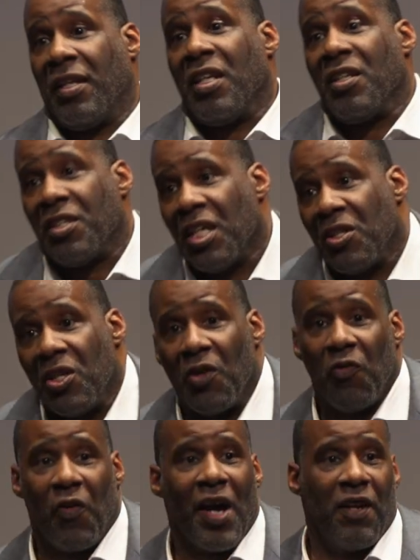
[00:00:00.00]
and continue
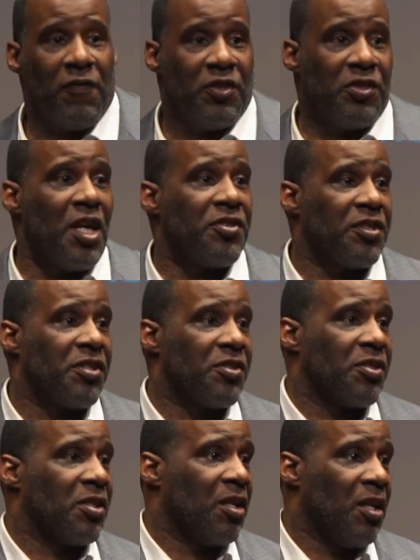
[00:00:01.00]
the fight of
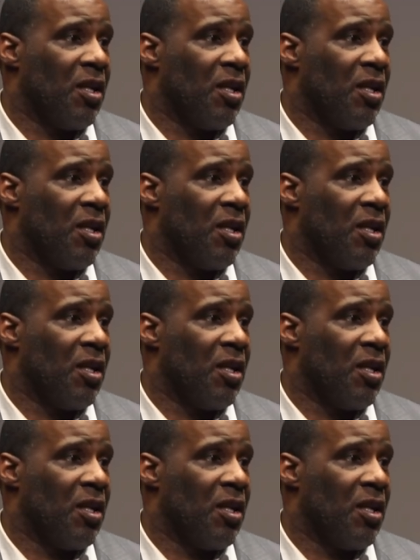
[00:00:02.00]
injustice.